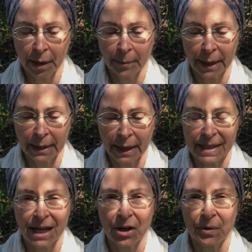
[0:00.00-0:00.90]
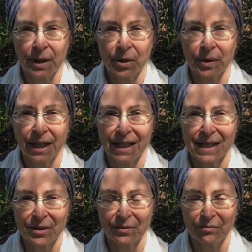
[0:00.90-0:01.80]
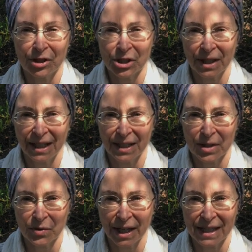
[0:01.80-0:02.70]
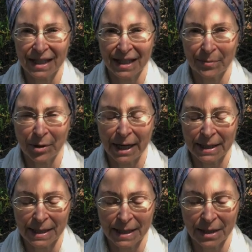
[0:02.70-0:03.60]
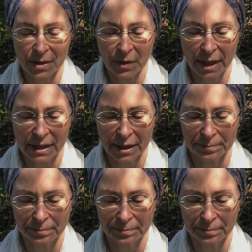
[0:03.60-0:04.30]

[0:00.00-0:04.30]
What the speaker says: But that's how the Kriya is originally instructed, the practice is instructed.